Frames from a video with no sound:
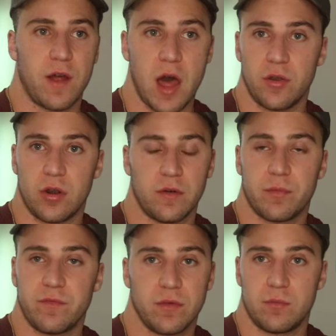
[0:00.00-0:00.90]
father
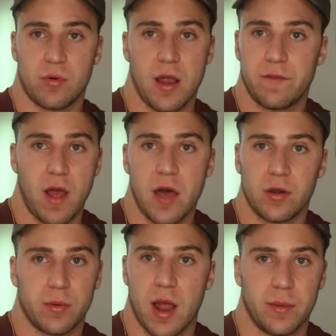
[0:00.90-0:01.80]
her
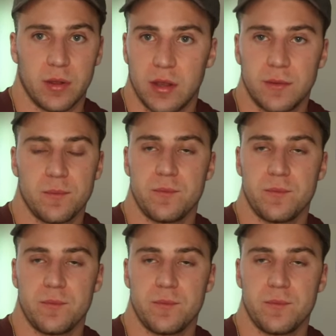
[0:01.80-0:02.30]
father, probably.